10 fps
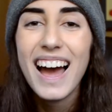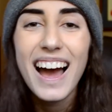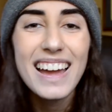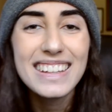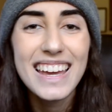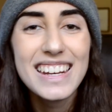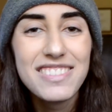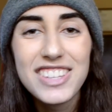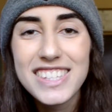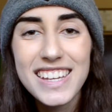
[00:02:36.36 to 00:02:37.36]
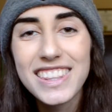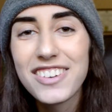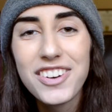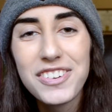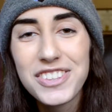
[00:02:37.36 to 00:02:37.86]
I can't even say that
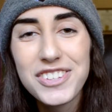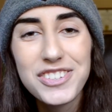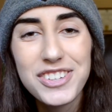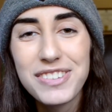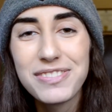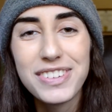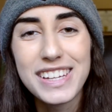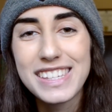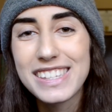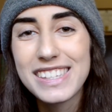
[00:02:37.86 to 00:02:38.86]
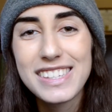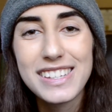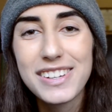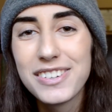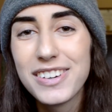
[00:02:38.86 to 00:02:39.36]
one with a straight face. It's
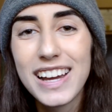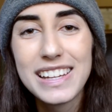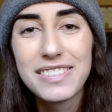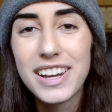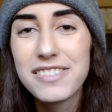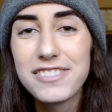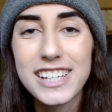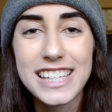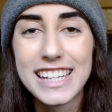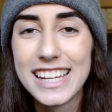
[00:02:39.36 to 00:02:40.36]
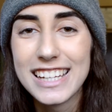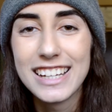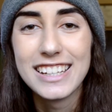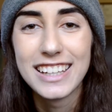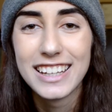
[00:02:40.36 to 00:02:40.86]
so I I fucking hate
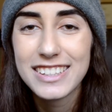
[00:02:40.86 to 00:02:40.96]
Kanye.